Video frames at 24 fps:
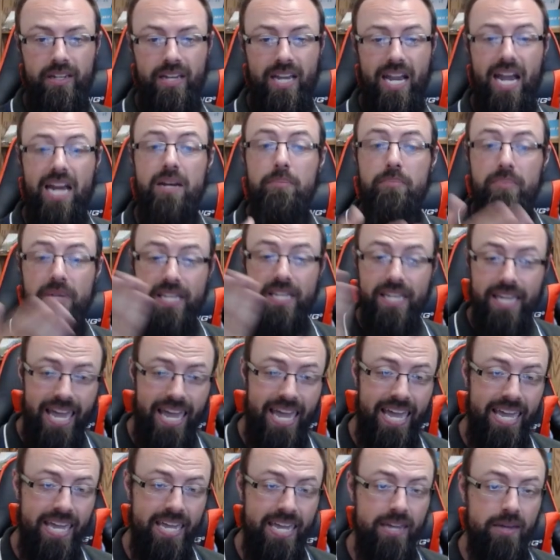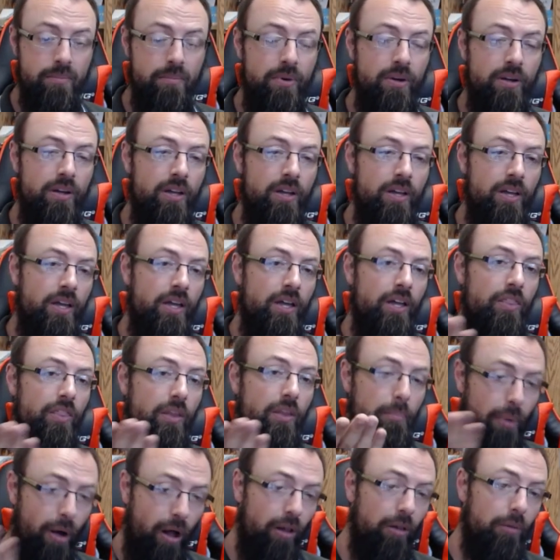And it became the
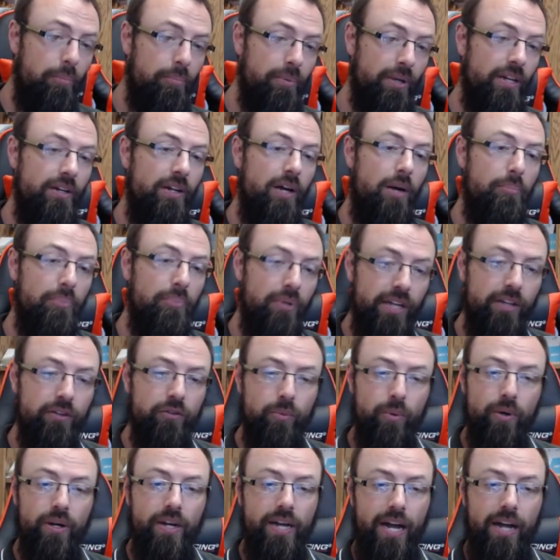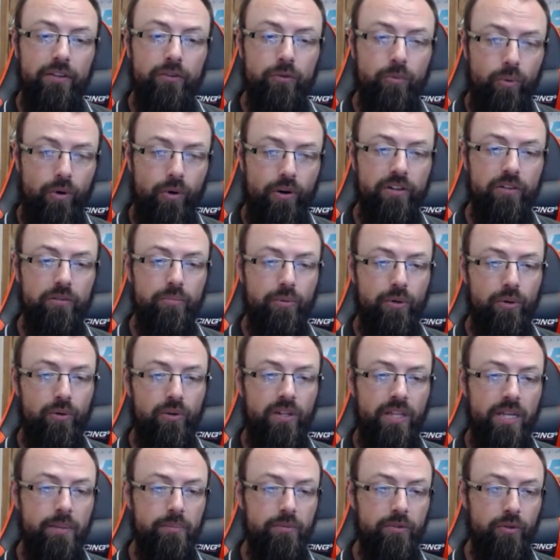pulpit, a place where God's word is
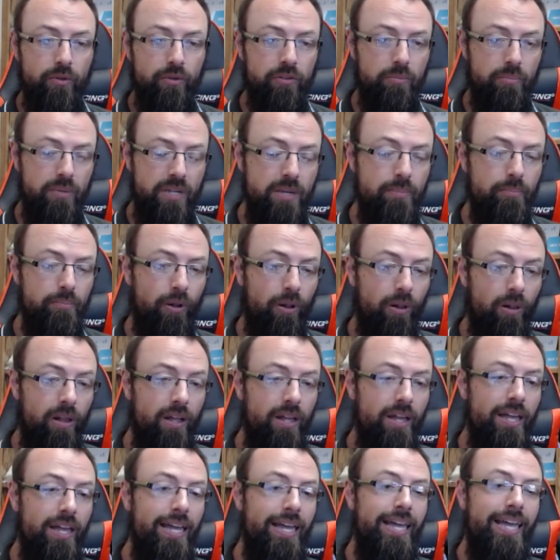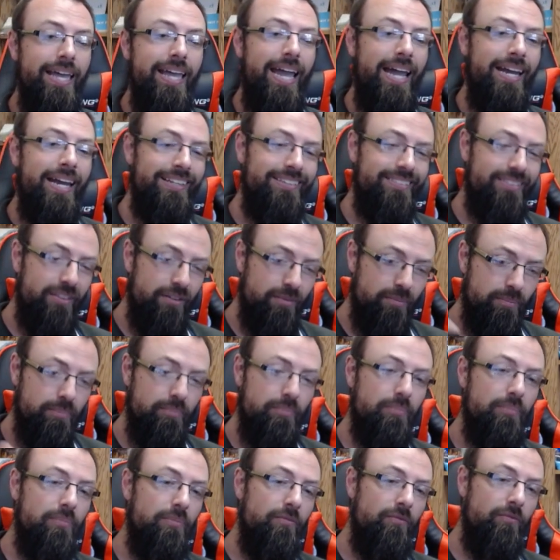proclaimed to his people. And it's the
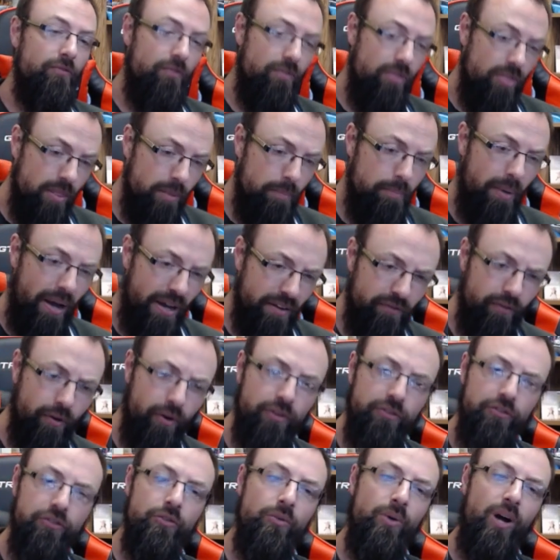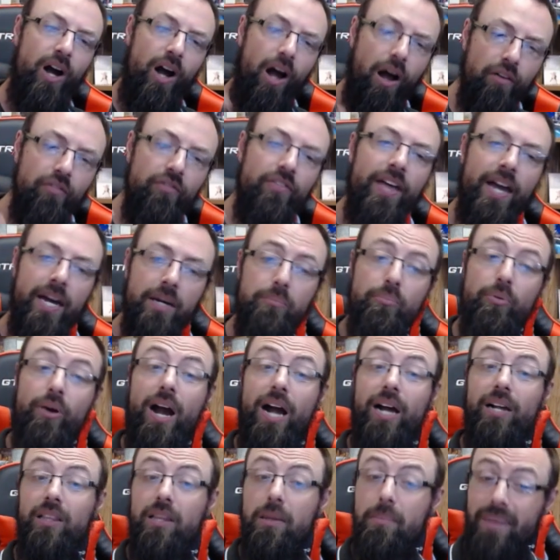by virtue of that
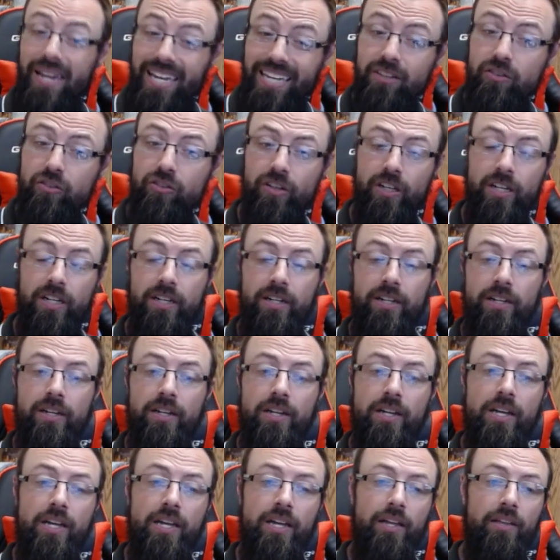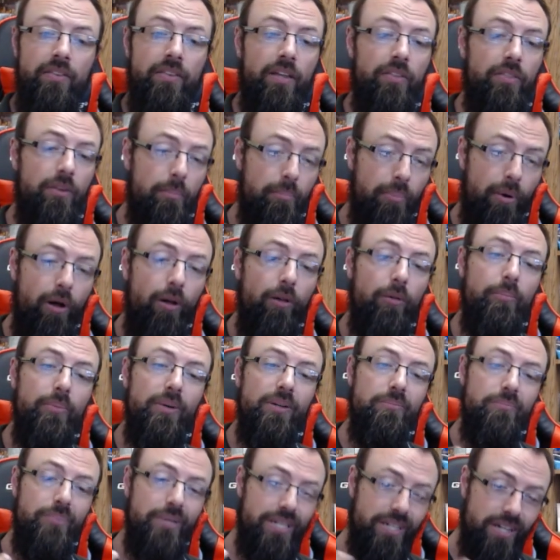proclamation that the
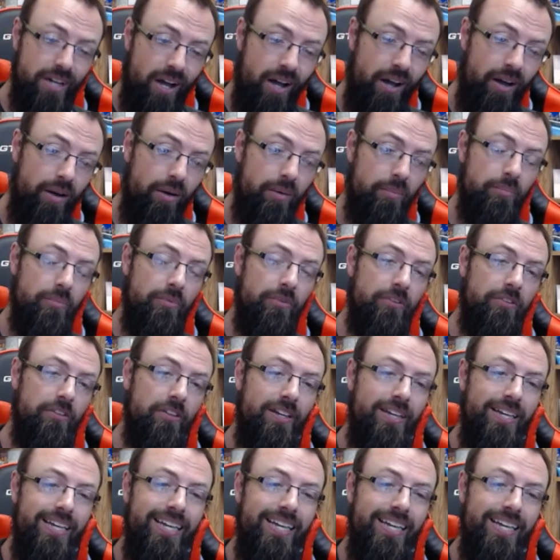pulpit becomes